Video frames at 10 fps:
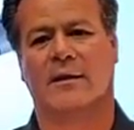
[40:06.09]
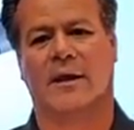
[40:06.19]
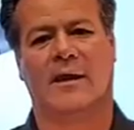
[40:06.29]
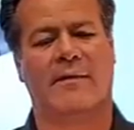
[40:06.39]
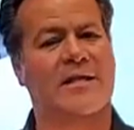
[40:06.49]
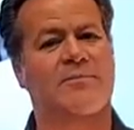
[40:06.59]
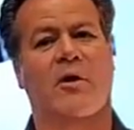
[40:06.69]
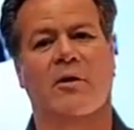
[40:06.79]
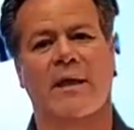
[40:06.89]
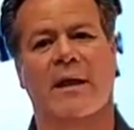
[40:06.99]
And that's
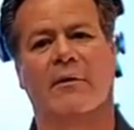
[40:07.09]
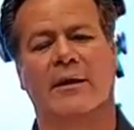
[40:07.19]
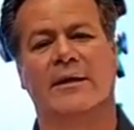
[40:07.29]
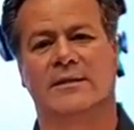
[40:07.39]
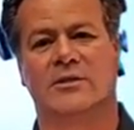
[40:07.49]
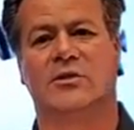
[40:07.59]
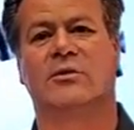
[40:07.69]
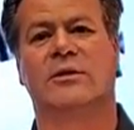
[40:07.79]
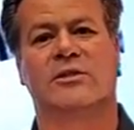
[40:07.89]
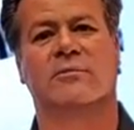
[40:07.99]
part of that release, is
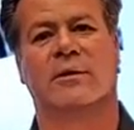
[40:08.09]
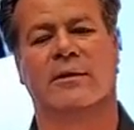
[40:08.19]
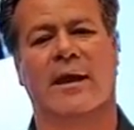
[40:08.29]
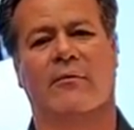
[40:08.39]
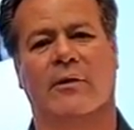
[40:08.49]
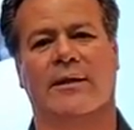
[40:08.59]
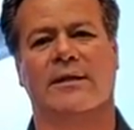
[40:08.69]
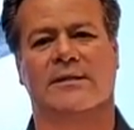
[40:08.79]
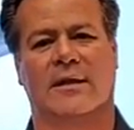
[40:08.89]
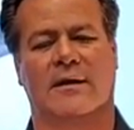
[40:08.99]
you're assuming that
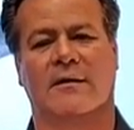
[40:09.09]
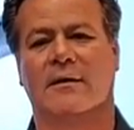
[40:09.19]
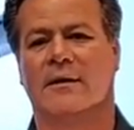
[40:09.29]
release there,